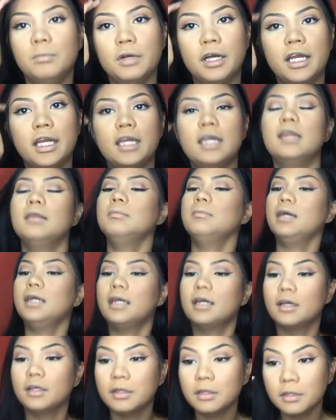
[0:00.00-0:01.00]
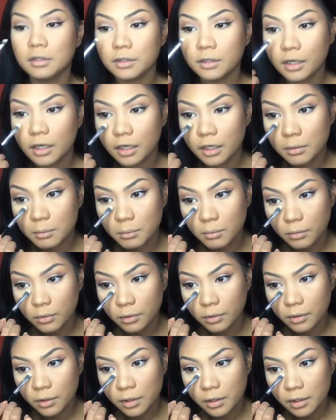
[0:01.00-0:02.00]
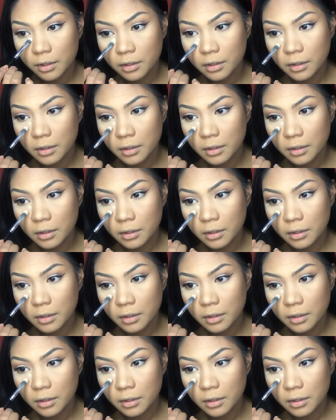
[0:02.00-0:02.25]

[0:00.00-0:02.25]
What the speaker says: brighten my under eye more.